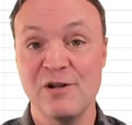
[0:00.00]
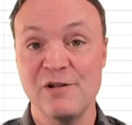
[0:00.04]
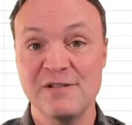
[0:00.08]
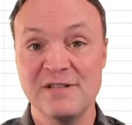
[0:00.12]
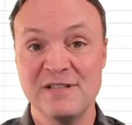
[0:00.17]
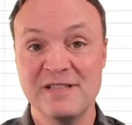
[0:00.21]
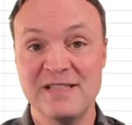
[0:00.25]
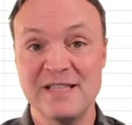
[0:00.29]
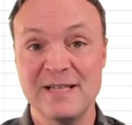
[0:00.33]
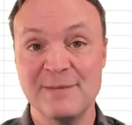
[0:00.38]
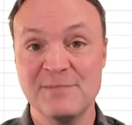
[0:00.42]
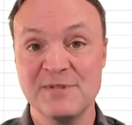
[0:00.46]
the
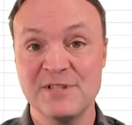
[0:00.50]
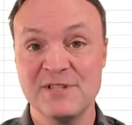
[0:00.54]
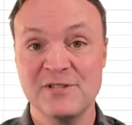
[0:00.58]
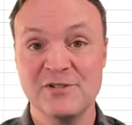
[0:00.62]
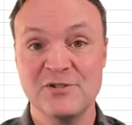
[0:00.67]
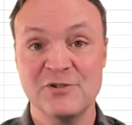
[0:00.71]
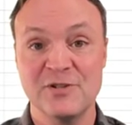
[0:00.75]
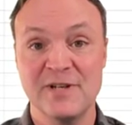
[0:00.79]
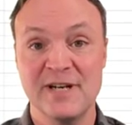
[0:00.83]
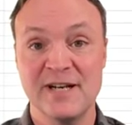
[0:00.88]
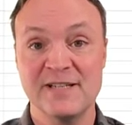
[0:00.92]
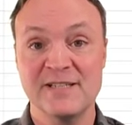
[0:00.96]
tips and
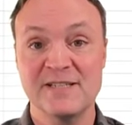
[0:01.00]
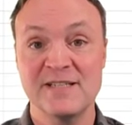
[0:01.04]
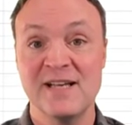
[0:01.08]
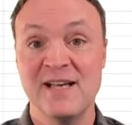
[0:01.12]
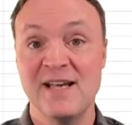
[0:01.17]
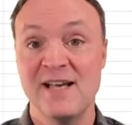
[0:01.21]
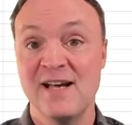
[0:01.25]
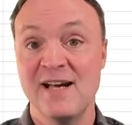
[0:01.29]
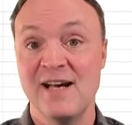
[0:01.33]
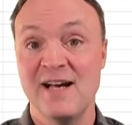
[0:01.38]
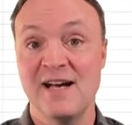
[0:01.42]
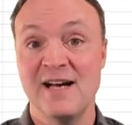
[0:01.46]
tricks
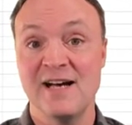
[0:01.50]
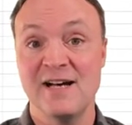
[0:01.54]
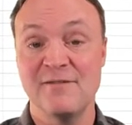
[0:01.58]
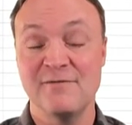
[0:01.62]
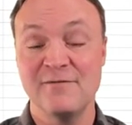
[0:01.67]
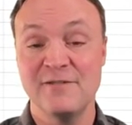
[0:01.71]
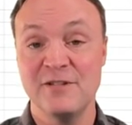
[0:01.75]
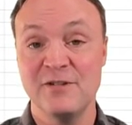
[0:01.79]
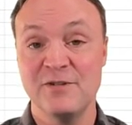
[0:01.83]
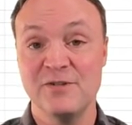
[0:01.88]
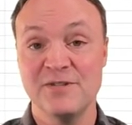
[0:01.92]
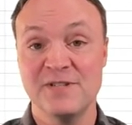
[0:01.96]

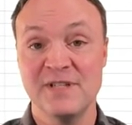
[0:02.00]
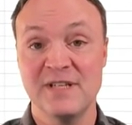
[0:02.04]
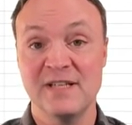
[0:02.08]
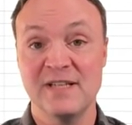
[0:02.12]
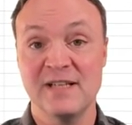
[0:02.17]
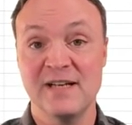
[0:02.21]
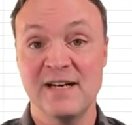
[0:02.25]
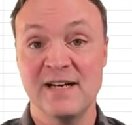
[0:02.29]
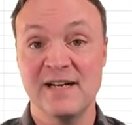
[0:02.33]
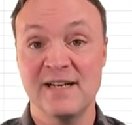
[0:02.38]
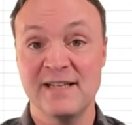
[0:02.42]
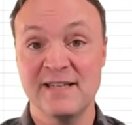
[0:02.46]
of using
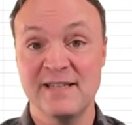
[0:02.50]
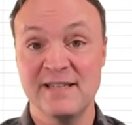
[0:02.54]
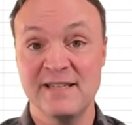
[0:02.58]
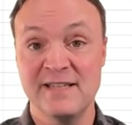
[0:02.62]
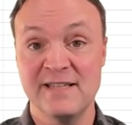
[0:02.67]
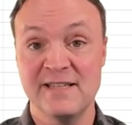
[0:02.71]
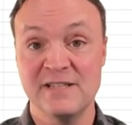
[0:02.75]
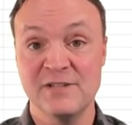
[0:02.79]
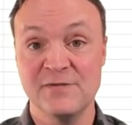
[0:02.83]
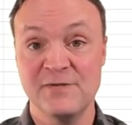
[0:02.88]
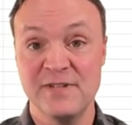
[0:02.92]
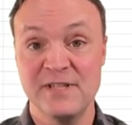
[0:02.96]

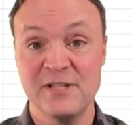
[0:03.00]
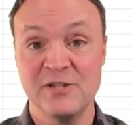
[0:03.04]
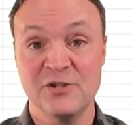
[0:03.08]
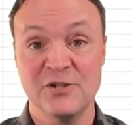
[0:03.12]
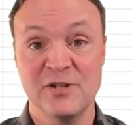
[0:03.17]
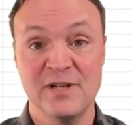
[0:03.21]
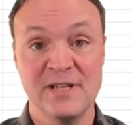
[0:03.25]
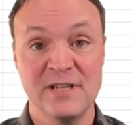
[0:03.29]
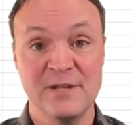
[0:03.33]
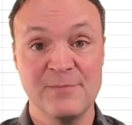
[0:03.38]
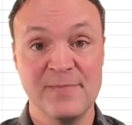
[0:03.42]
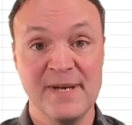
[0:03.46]
this
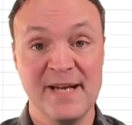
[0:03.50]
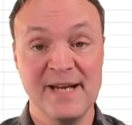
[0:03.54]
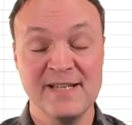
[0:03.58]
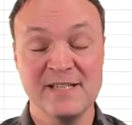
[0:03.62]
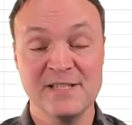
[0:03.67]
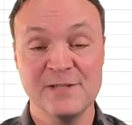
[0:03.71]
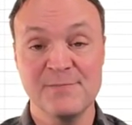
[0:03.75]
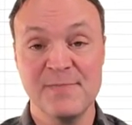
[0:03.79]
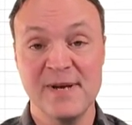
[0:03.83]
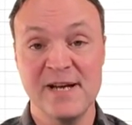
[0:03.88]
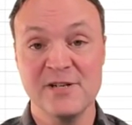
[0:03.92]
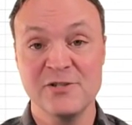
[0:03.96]
feature and the
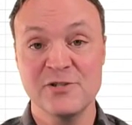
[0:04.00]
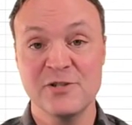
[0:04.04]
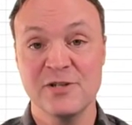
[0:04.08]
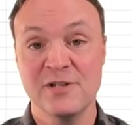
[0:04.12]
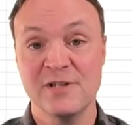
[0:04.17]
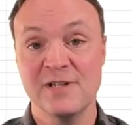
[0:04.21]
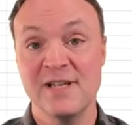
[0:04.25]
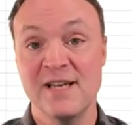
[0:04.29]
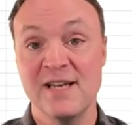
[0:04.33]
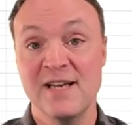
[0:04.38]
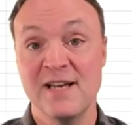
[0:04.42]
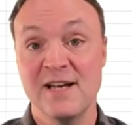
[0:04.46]
paste
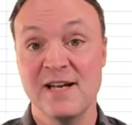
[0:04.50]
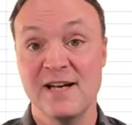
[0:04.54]
special